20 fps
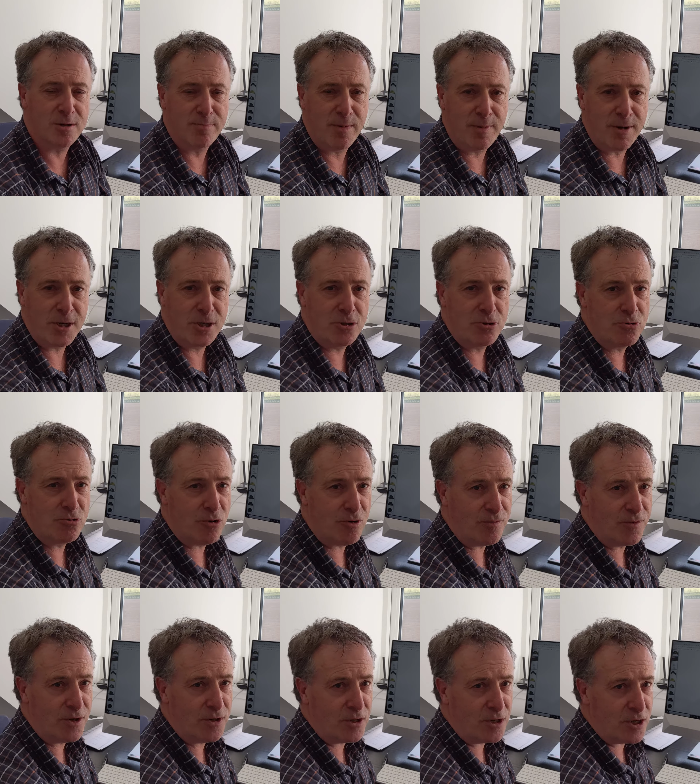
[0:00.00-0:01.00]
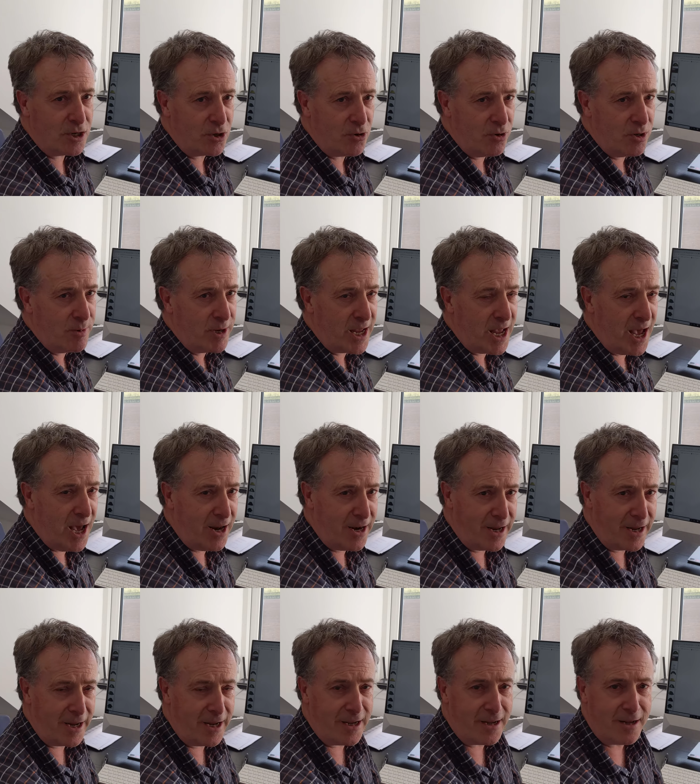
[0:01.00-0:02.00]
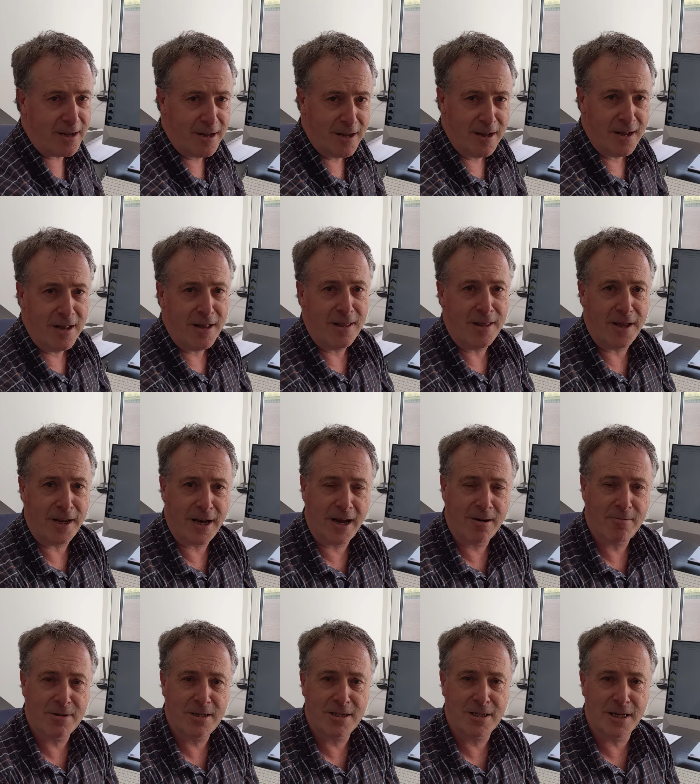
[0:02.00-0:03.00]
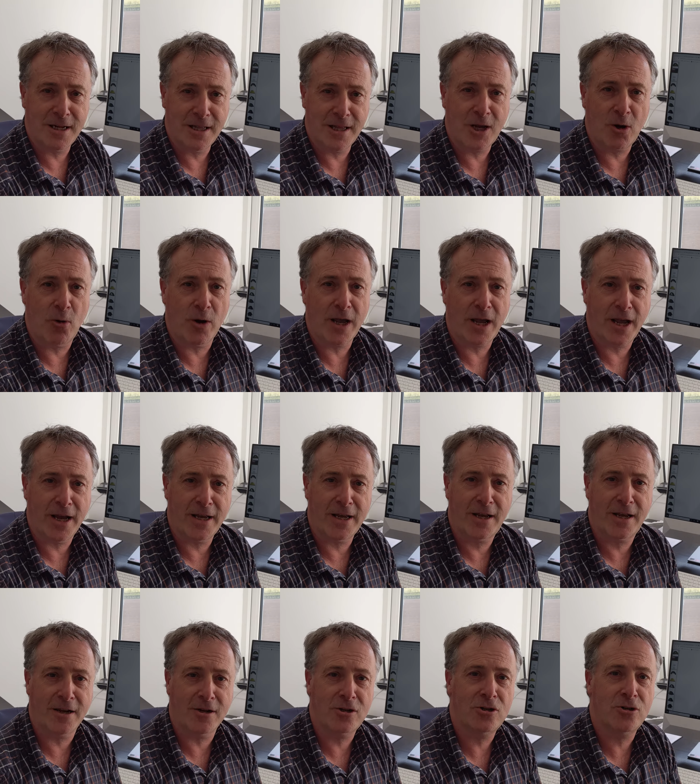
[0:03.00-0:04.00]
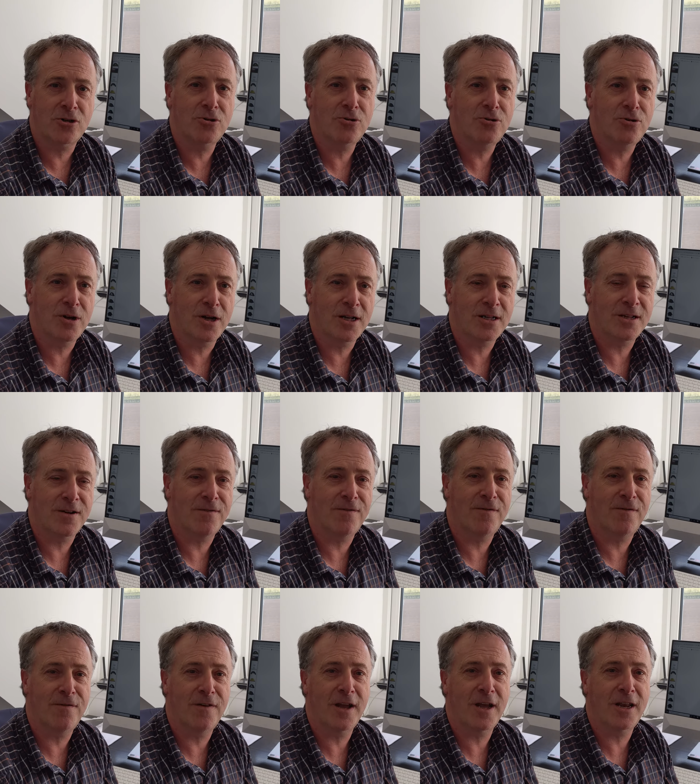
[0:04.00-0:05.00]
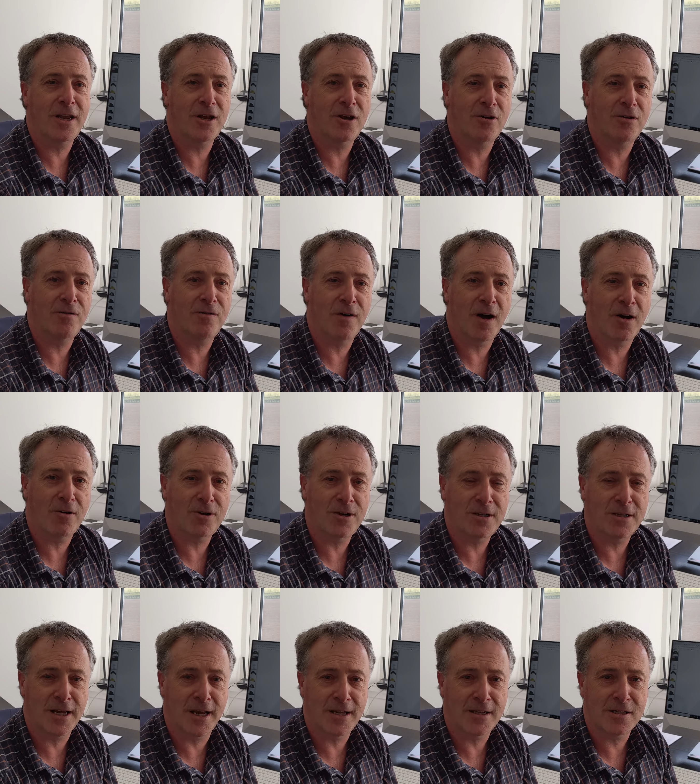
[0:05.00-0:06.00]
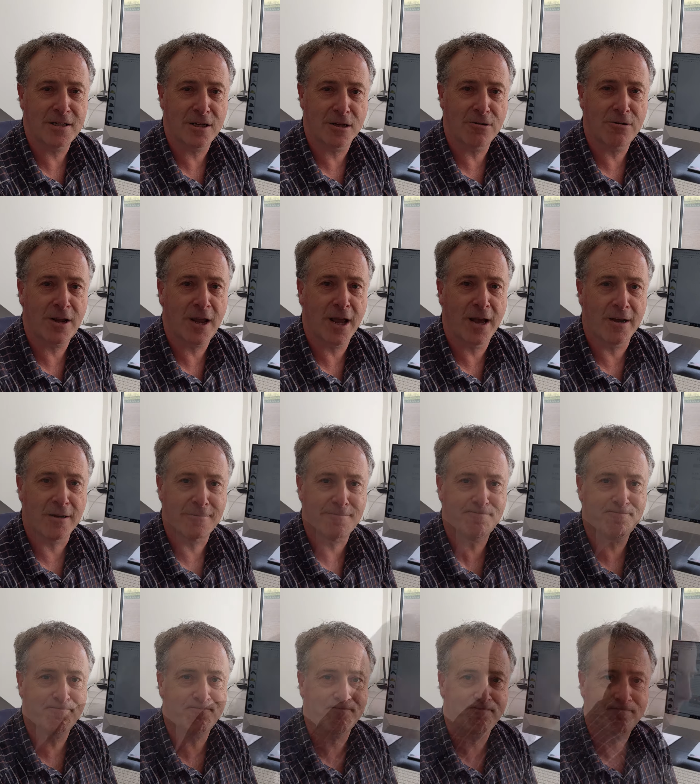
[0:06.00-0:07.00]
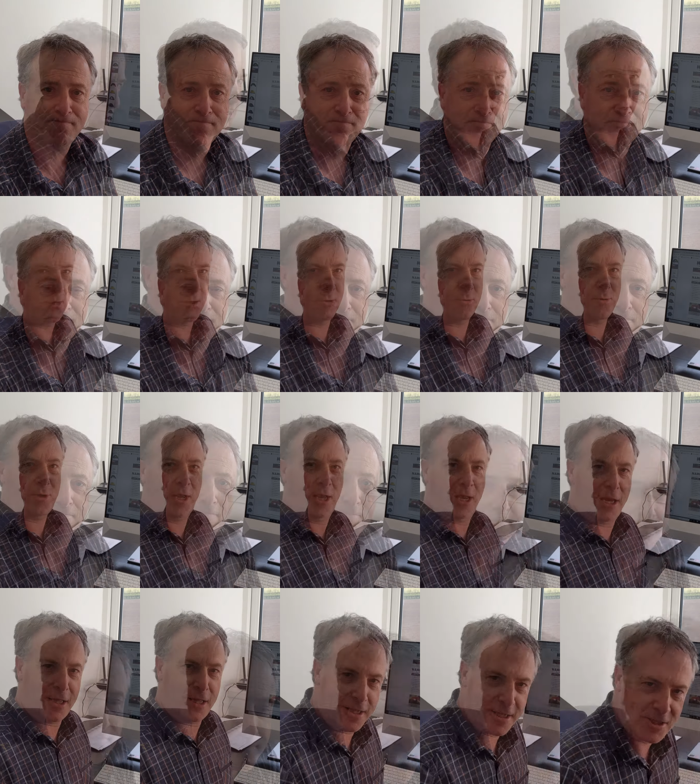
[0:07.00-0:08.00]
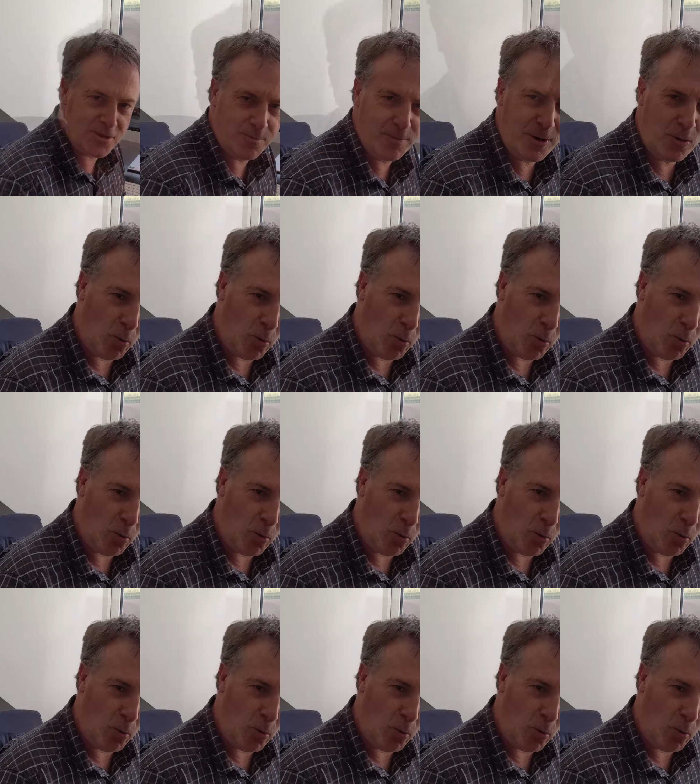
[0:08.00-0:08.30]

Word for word: it's maybe two of you that are going to be carrying it, then I would say the Quick Hiker 2 is a very good value tent to look at. Okay, this will